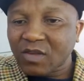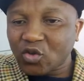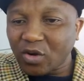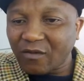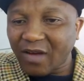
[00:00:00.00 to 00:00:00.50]

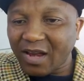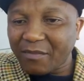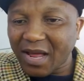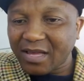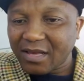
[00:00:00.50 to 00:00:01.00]
So
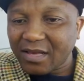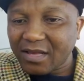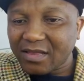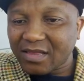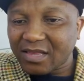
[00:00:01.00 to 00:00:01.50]
divide by
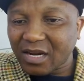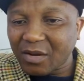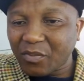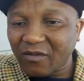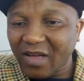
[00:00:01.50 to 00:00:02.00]

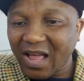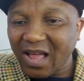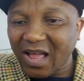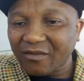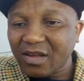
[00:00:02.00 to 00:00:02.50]

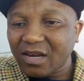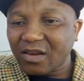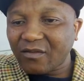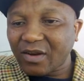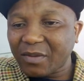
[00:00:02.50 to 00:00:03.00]
3.5
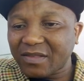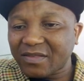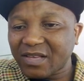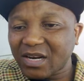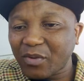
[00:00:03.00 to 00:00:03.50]
divided by
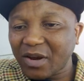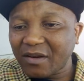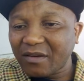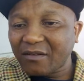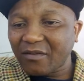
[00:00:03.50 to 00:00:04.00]

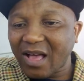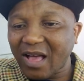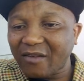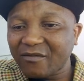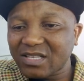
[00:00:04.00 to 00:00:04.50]

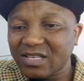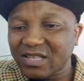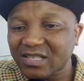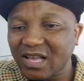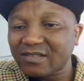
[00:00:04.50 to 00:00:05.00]
3.5. This and
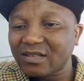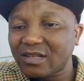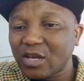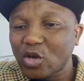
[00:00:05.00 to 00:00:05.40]
this cancel.